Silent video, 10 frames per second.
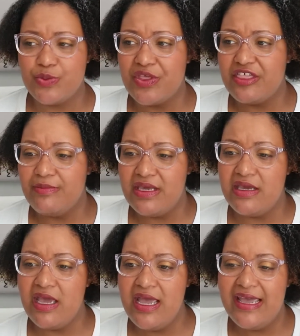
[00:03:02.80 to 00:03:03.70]
with
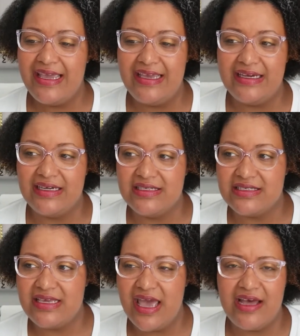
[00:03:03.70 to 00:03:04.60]
me. And
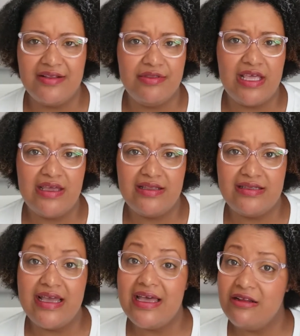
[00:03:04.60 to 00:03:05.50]
yeah, that
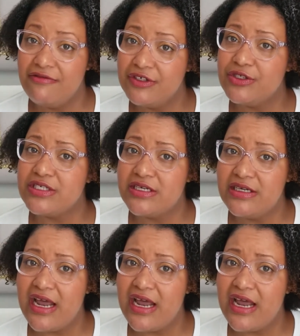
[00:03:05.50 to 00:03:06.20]
HelloFresh was good.